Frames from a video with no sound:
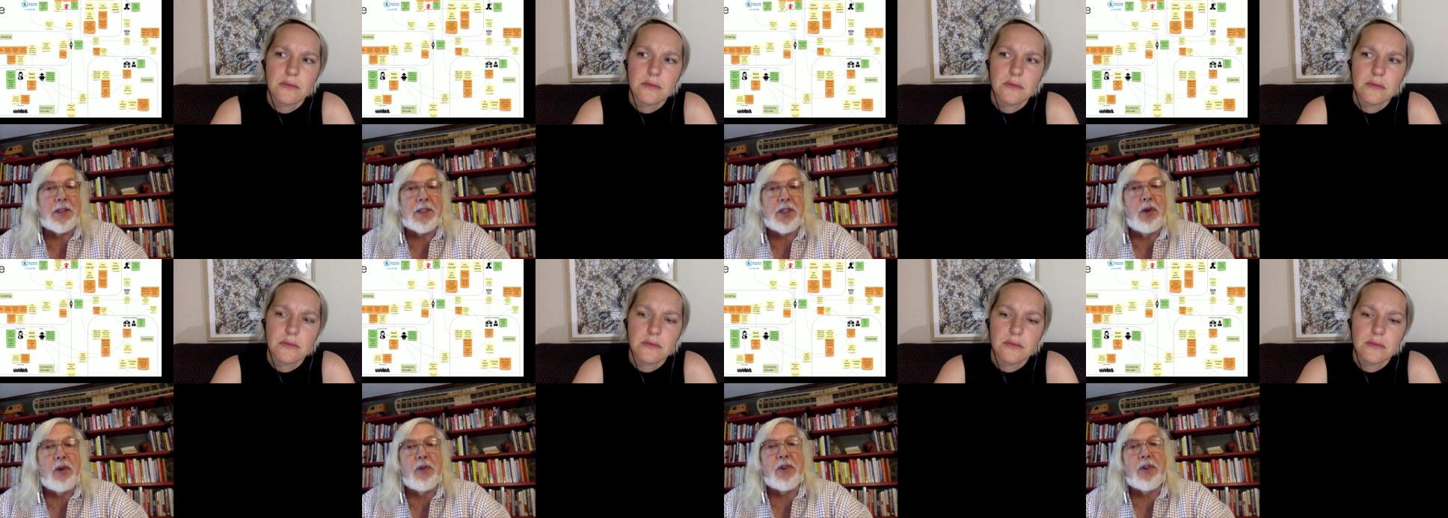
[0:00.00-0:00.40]

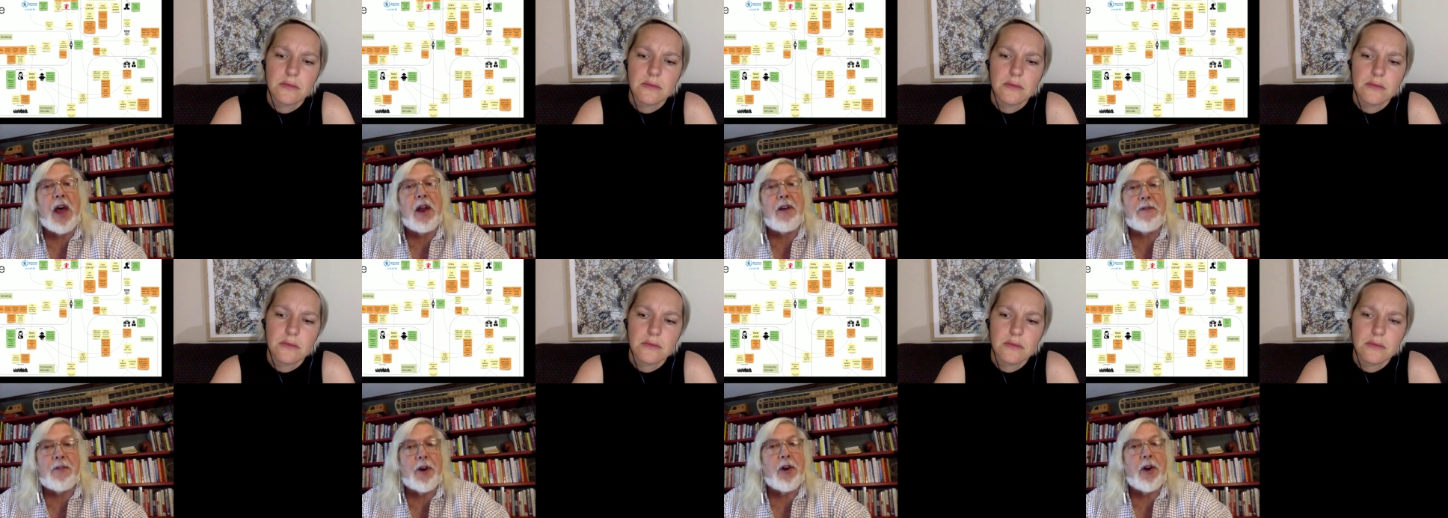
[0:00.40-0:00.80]
Speaker 1: So you've got
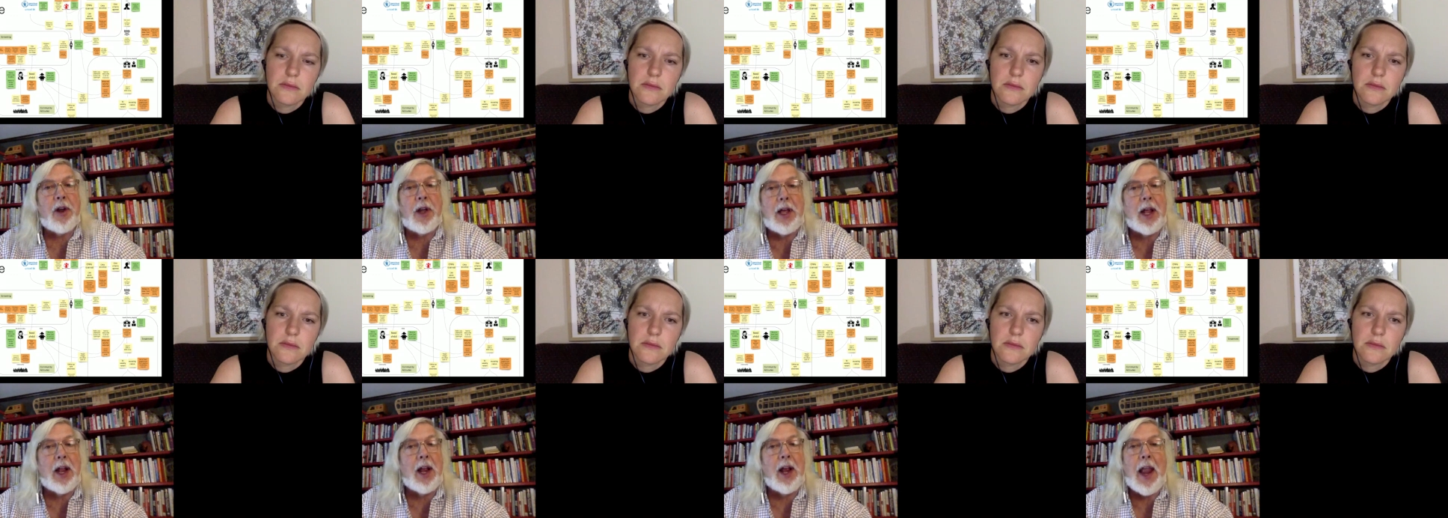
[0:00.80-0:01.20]
a
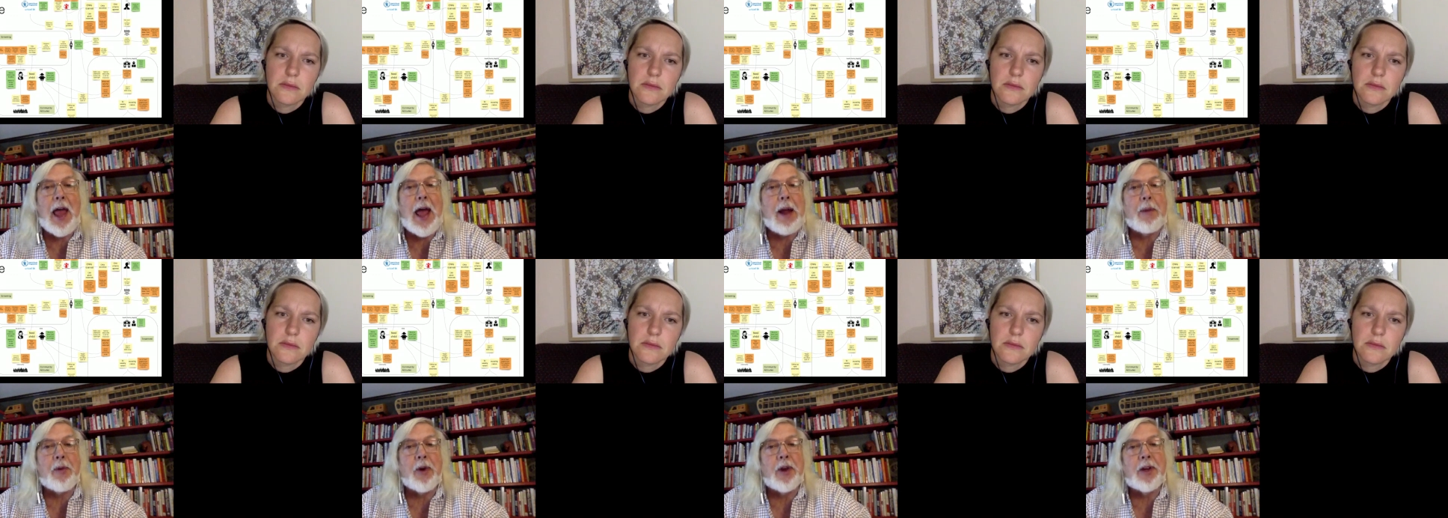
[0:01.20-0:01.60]
very
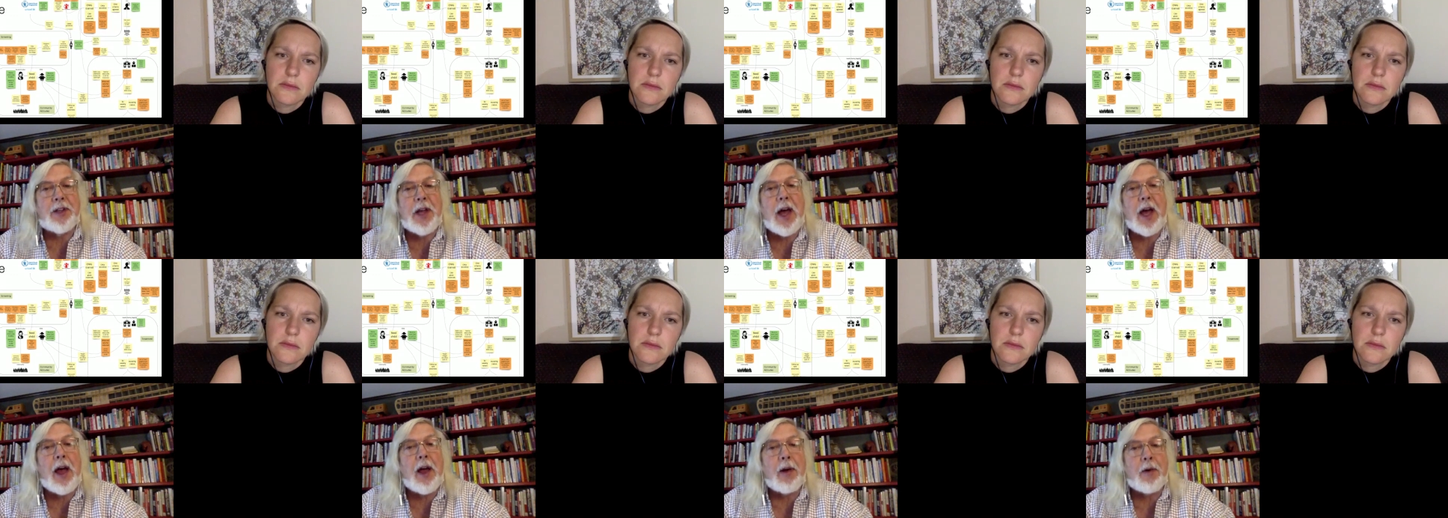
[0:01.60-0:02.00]
elaborate
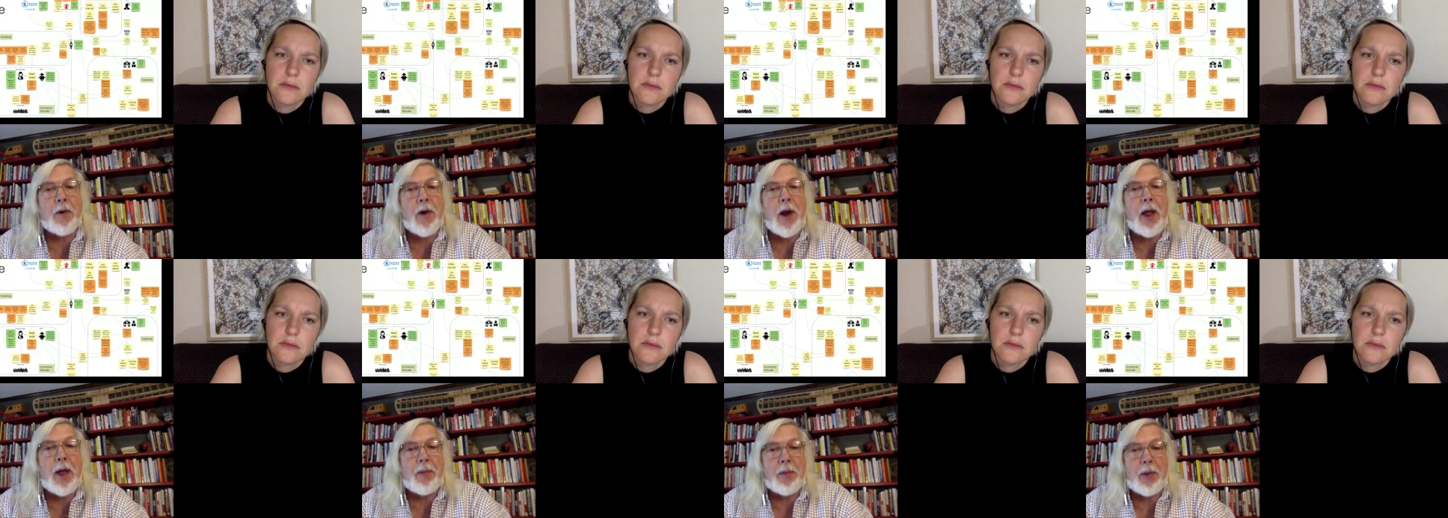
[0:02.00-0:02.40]

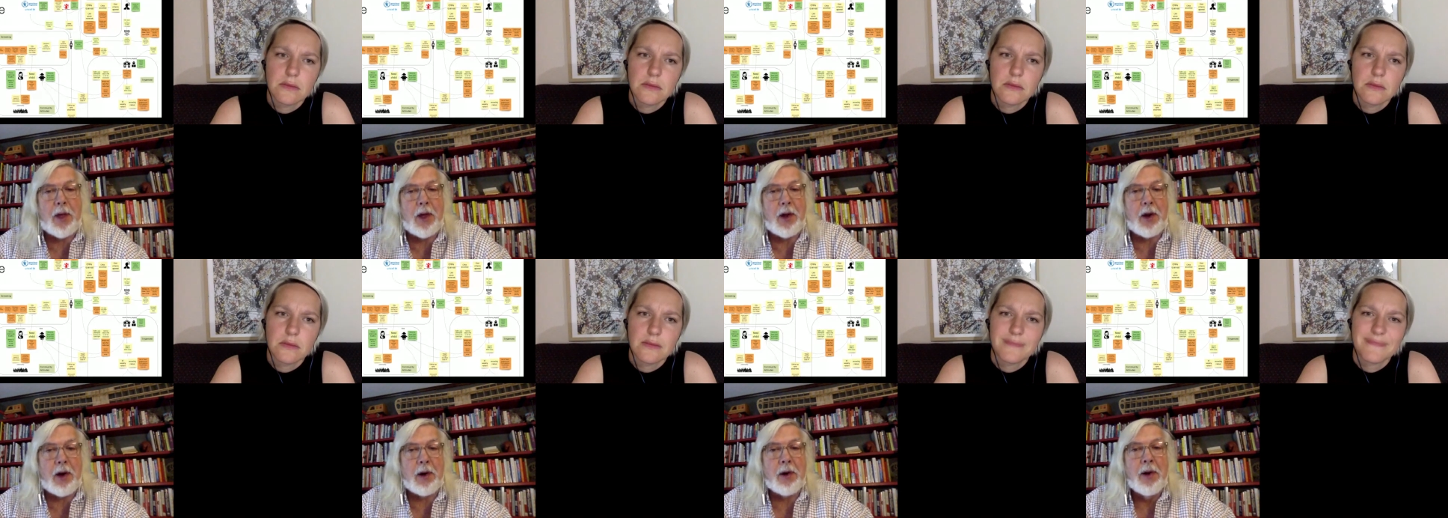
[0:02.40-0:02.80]
diagram
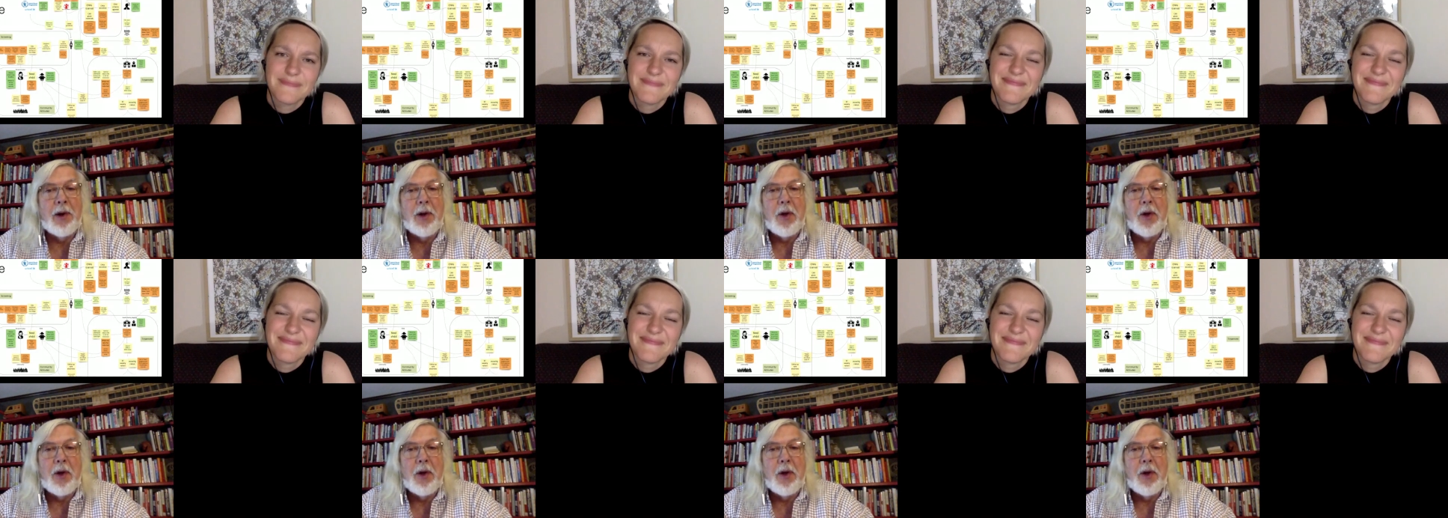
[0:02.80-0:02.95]
here.